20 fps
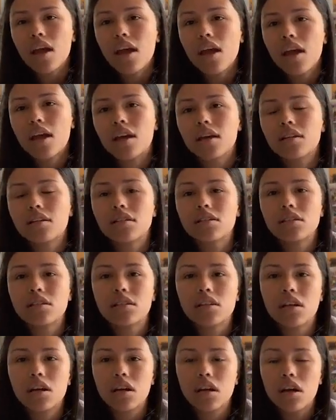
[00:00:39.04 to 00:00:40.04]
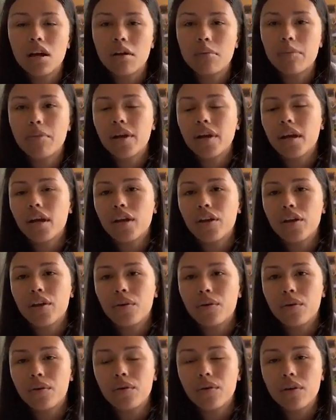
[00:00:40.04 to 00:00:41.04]
and bringing
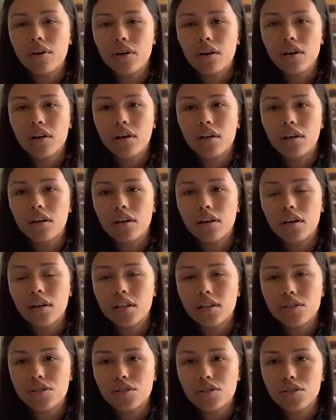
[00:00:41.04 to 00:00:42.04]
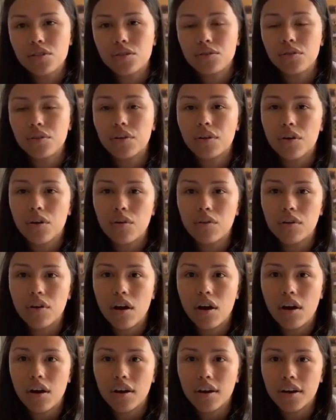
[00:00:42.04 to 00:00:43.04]
you into your own
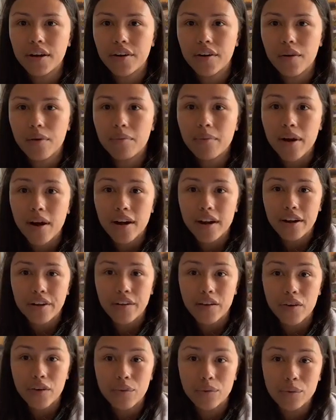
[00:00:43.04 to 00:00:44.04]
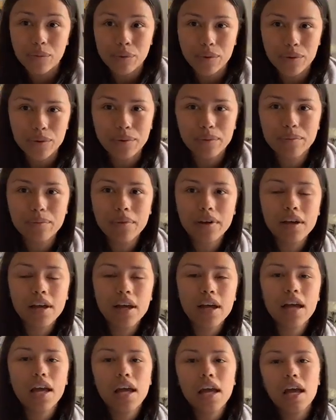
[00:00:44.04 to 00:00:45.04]
heart and your own body and your own womb.
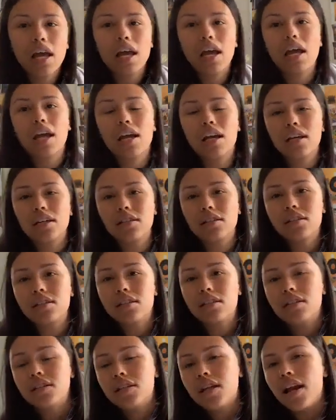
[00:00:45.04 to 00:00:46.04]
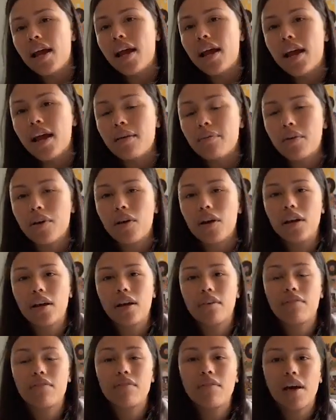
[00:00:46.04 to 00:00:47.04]
And today I'm going to
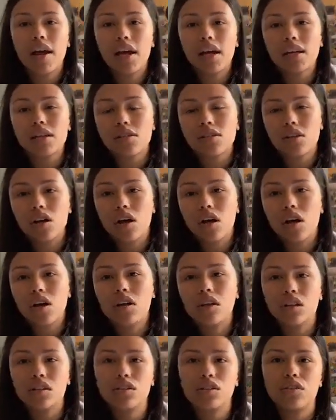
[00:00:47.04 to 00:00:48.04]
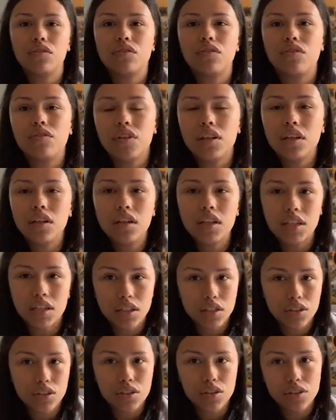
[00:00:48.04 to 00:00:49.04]
invite us all to feel
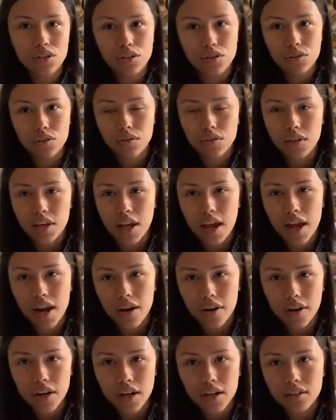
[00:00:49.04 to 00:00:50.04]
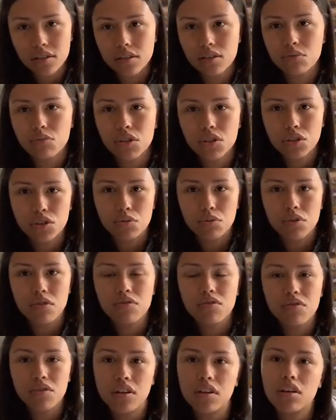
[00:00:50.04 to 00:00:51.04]
into the areas in which we
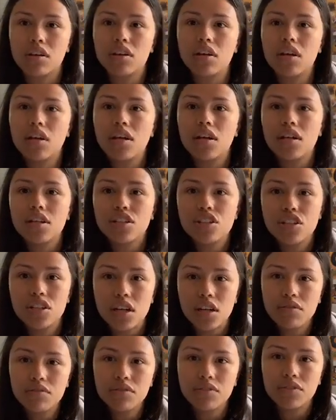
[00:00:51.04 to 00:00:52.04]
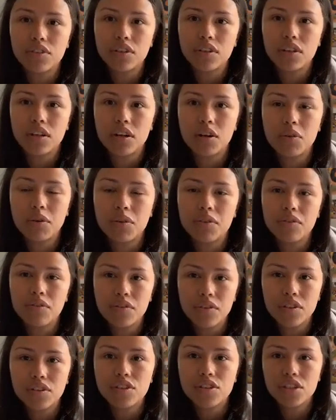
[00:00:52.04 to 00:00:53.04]
feel shameful or we
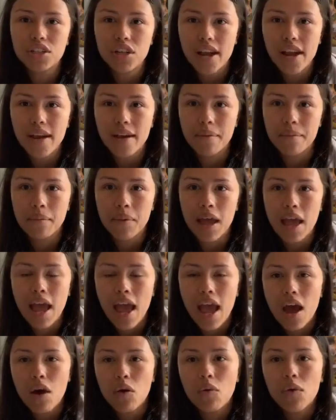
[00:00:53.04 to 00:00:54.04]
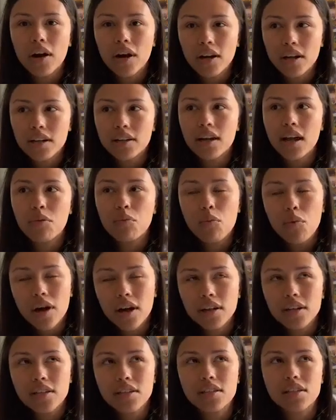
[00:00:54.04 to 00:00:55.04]
feel shame.
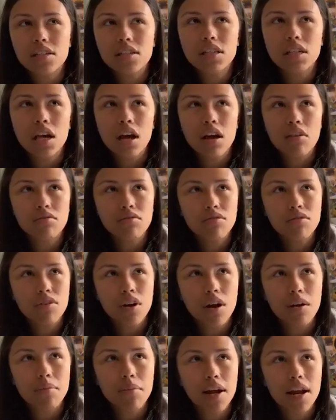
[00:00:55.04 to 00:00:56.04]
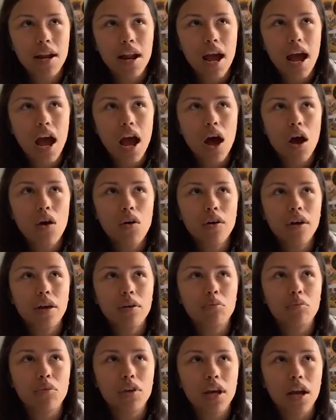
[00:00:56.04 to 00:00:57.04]
Where does this come from, and how
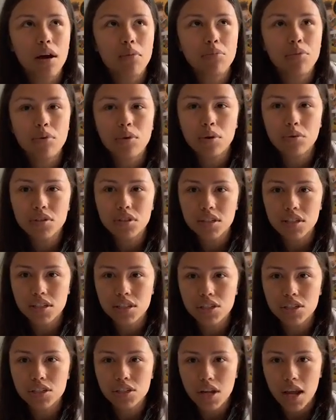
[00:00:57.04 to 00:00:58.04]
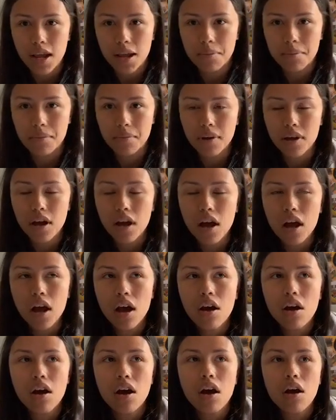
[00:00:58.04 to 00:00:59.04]
can we approach this shame
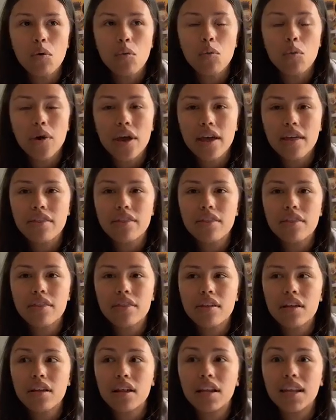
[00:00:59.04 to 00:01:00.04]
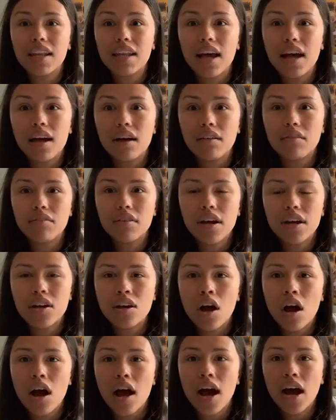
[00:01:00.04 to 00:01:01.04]
with love and
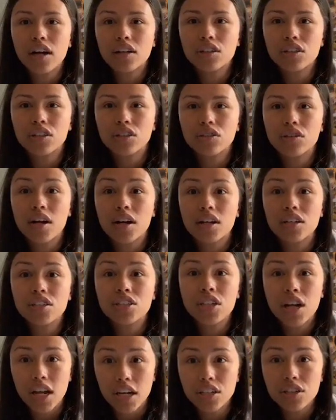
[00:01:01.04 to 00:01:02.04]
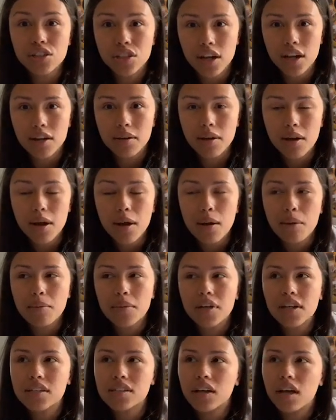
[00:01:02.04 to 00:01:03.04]
not actually trying to change it?
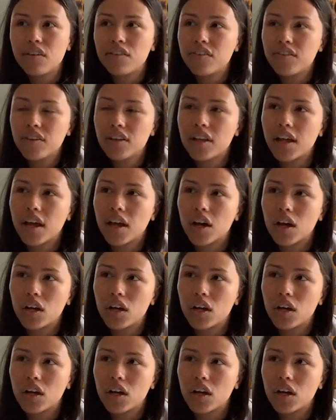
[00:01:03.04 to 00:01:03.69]
Because I feel like